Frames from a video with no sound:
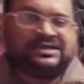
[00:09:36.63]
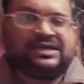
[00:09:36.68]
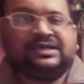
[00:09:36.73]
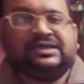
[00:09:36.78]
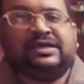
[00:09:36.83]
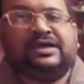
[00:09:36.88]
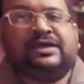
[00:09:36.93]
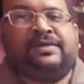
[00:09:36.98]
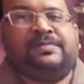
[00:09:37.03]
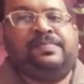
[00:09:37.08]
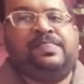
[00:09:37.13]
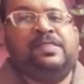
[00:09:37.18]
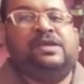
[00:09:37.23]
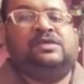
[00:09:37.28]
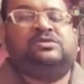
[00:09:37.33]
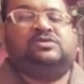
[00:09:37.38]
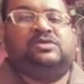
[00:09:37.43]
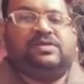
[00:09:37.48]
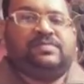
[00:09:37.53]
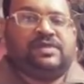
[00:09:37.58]
the
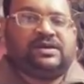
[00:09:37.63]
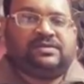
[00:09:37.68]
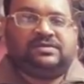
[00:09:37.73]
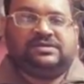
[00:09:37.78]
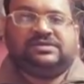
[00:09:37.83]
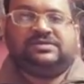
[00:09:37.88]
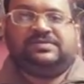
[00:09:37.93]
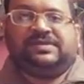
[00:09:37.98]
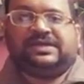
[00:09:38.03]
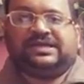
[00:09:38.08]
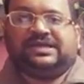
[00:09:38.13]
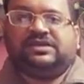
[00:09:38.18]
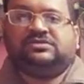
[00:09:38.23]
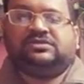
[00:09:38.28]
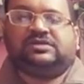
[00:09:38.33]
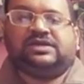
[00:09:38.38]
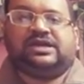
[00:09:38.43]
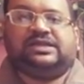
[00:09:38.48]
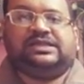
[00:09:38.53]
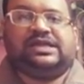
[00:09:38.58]
sodium bicarbonate is baking
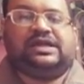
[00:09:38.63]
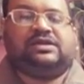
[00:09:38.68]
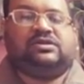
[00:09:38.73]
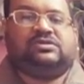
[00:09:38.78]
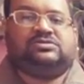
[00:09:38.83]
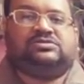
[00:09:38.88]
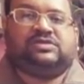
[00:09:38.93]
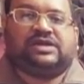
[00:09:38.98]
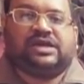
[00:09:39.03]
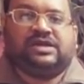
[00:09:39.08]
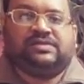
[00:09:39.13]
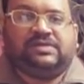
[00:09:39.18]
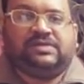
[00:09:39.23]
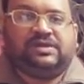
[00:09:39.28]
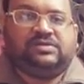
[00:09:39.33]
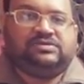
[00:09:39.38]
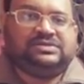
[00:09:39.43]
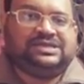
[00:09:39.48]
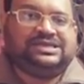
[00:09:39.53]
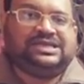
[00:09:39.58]
soda, that also can
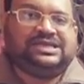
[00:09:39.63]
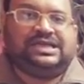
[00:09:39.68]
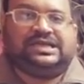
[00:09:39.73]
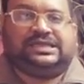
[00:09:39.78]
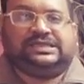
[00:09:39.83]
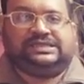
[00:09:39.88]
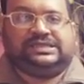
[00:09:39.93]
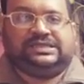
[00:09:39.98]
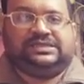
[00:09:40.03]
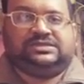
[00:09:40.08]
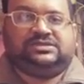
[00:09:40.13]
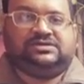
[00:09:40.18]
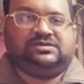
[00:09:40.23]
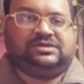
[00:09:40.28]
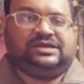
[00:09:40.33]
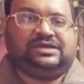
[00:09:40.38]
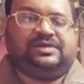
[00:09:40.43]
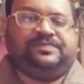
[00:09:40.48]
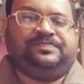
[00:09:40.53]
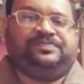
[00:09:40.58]
be used as antacids.
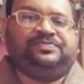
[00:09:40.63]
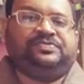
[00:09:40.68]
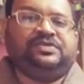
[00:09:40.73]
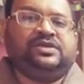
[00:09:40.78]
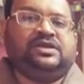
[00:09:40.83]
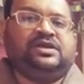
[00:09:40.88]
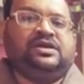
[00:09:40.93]
Okay,